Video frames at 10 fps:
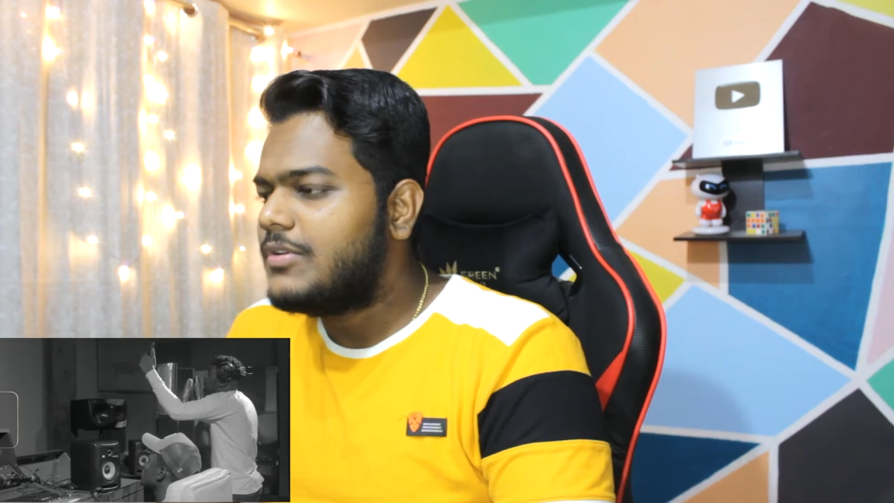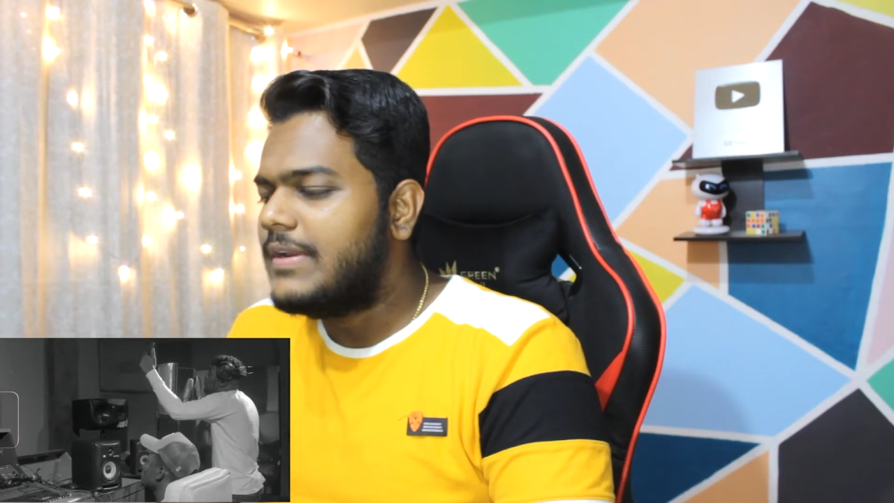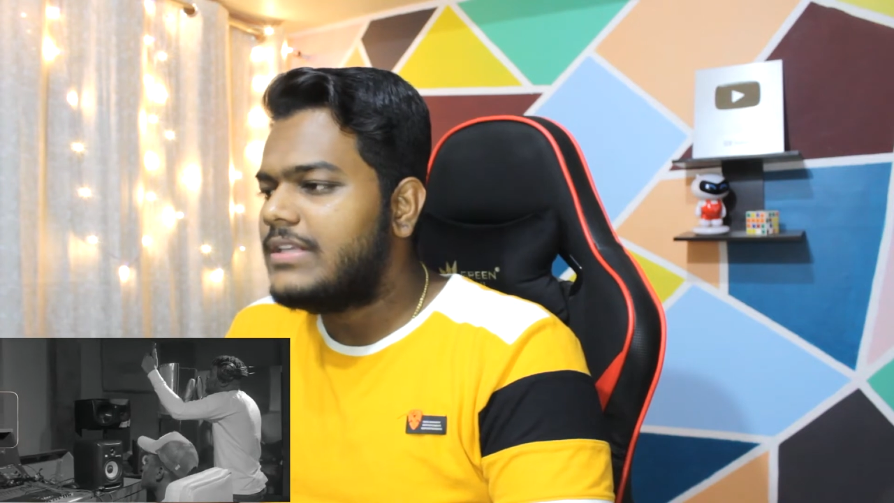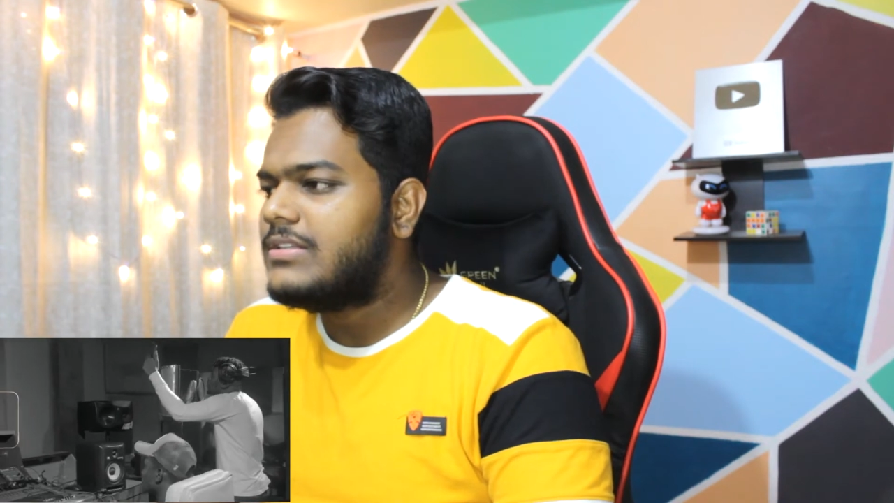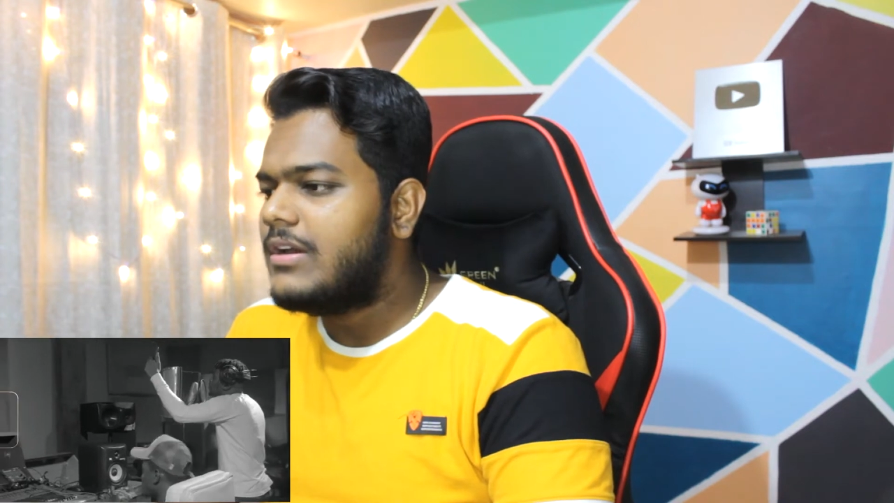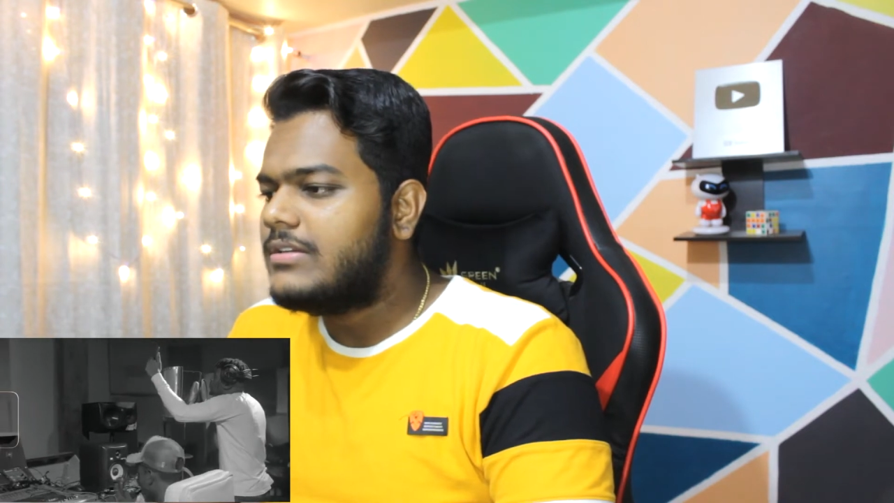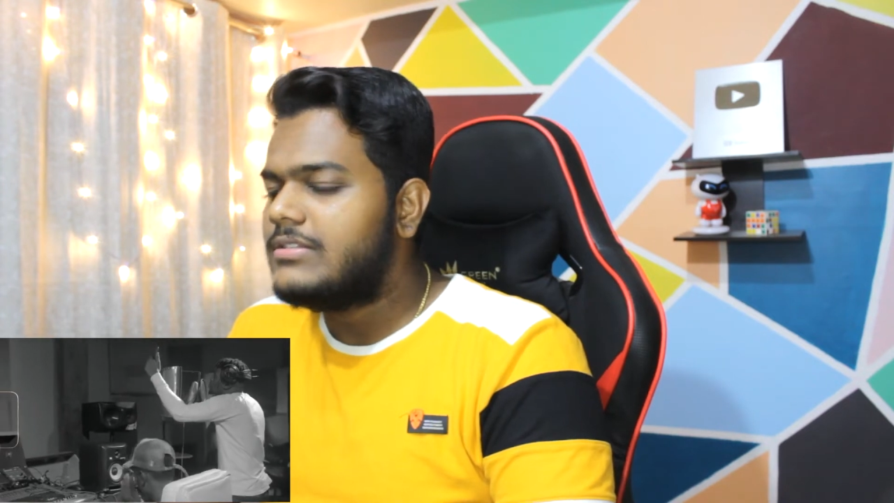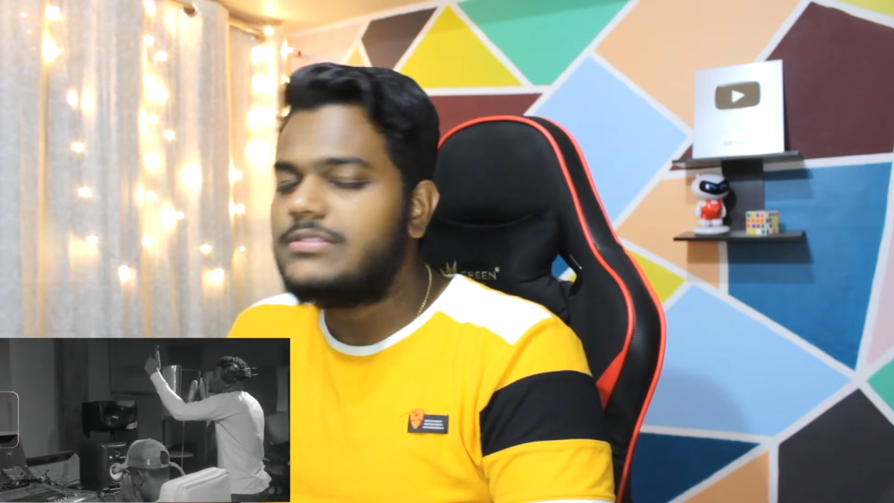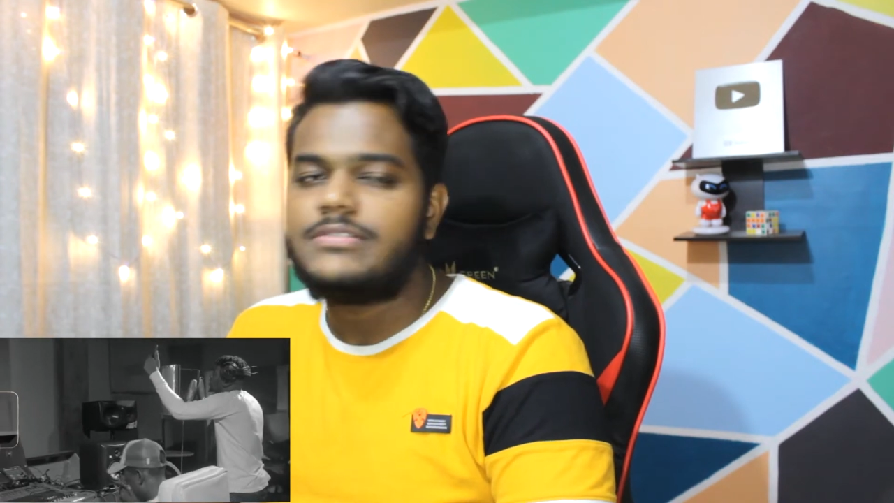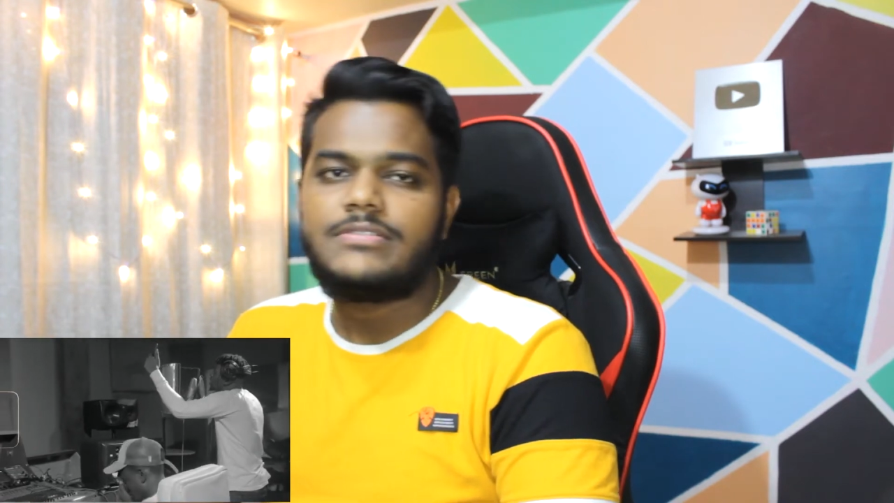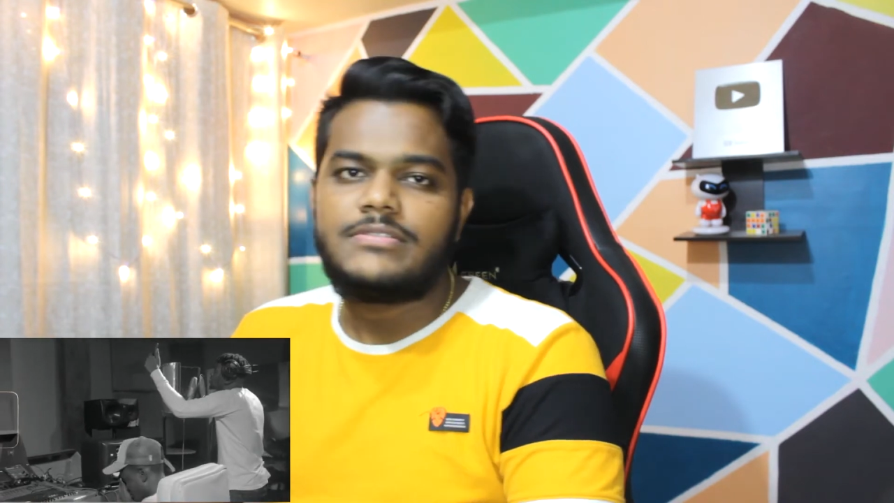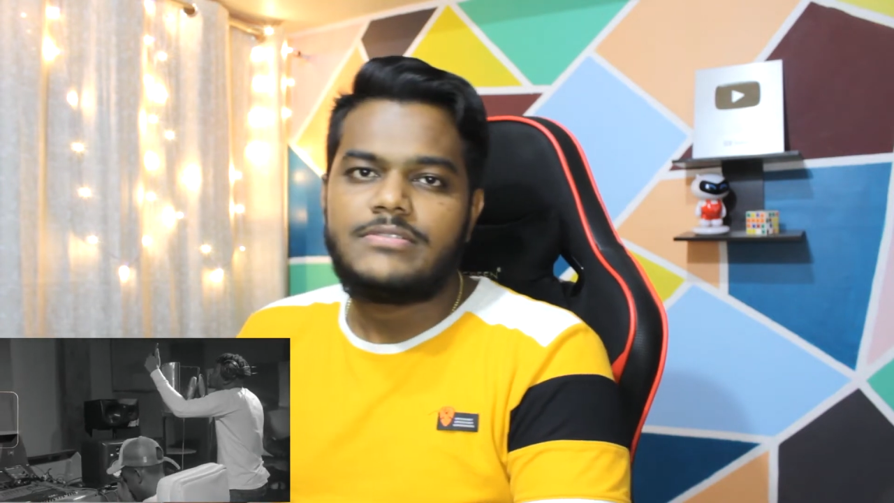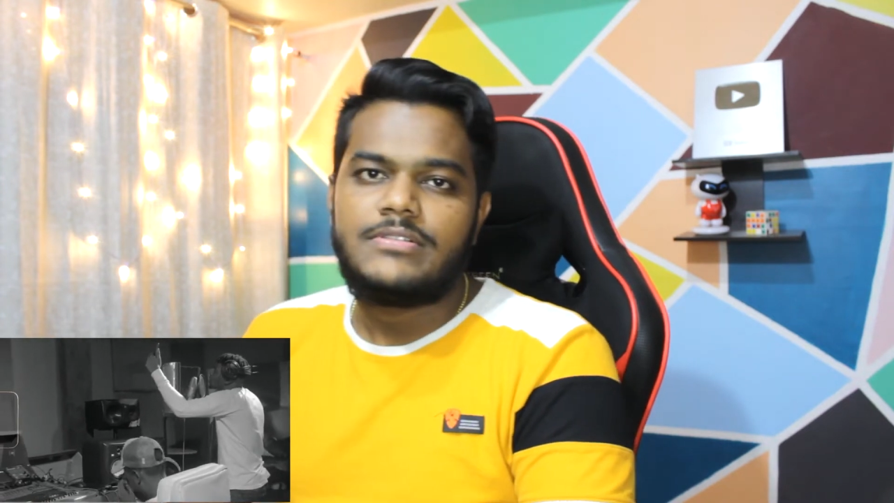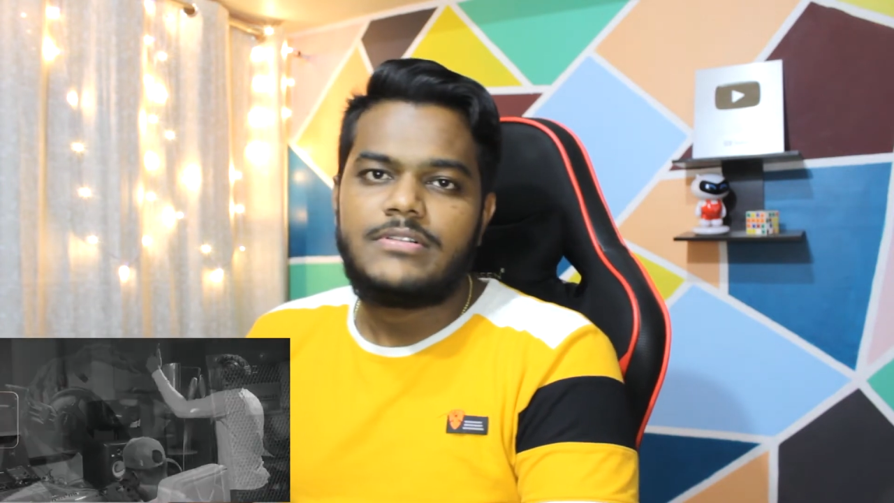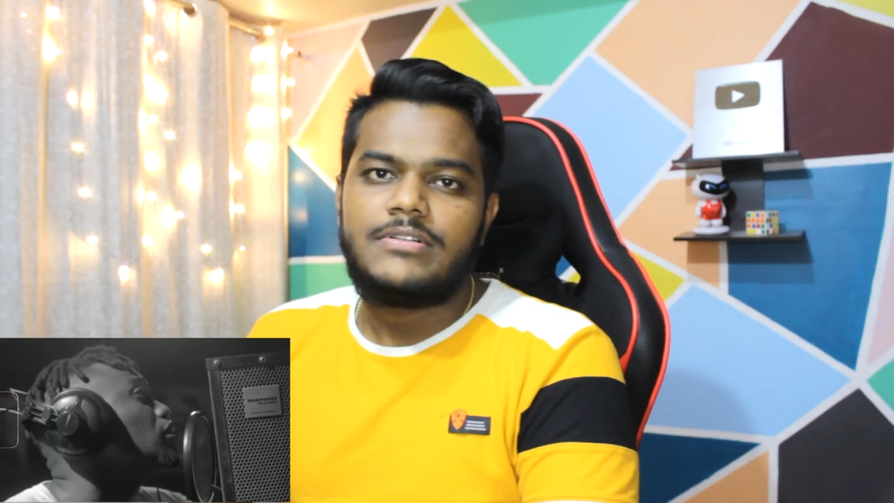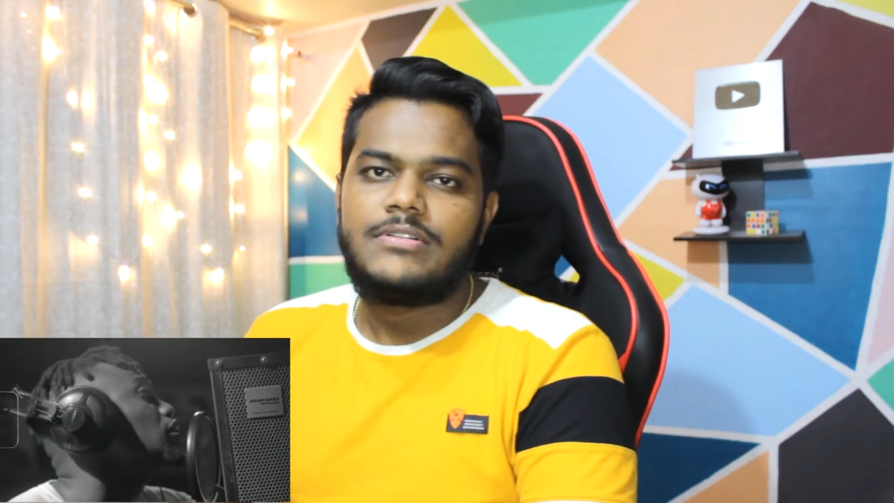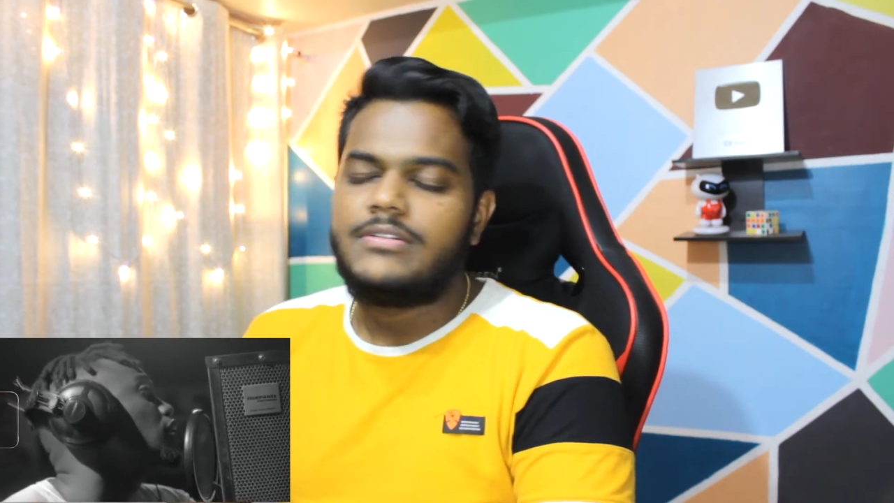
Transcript: So next artist, so